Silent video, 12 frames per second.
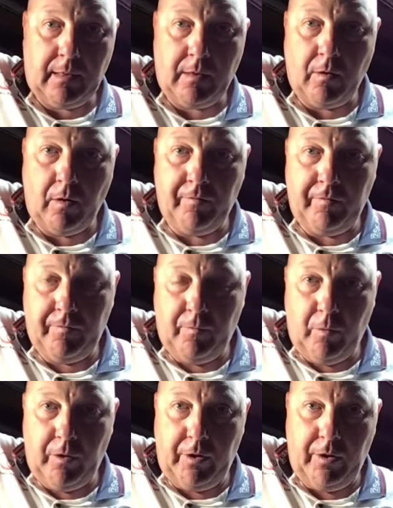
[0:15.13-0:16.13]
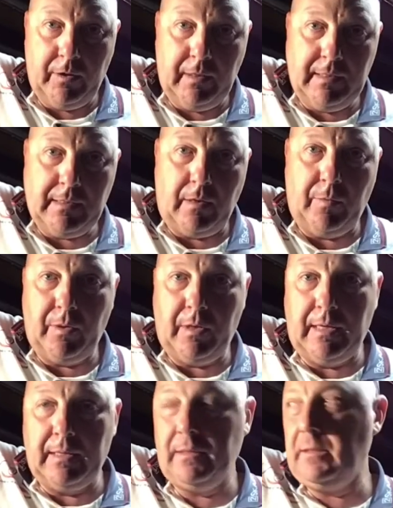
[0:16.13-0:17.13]
Got off work early, so we've got
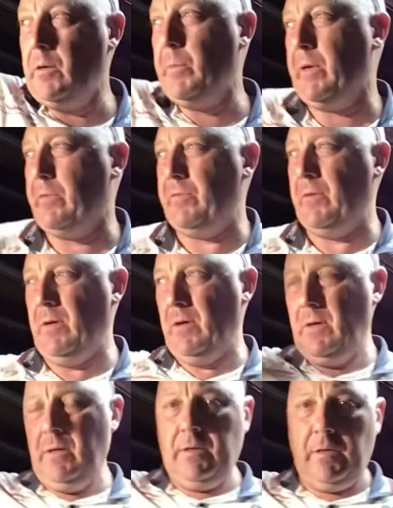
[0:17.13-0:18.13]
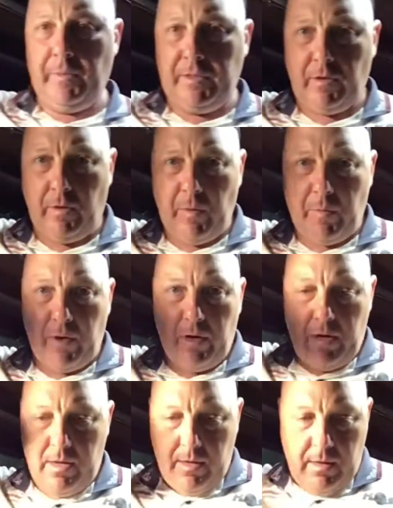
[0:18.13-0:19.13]
a little bit of time to
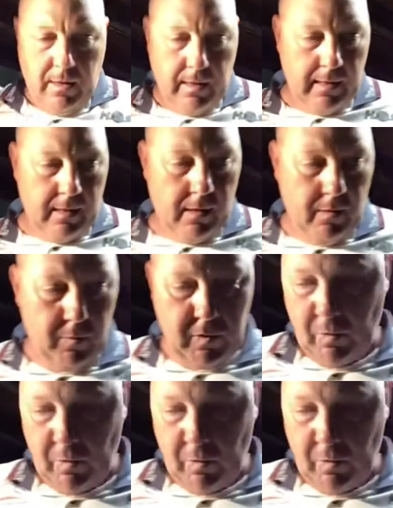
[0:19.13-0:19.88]
burn. So